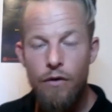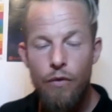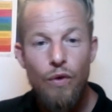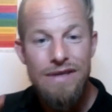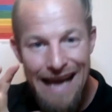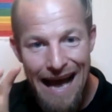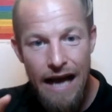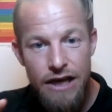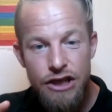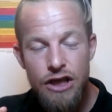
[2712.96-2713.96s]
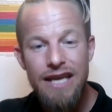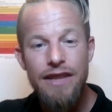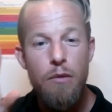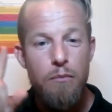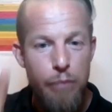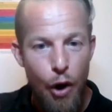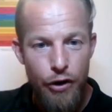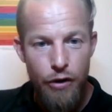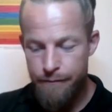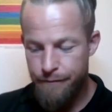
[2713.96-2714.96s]
was actually the
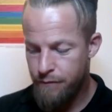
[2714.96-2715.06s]
bottom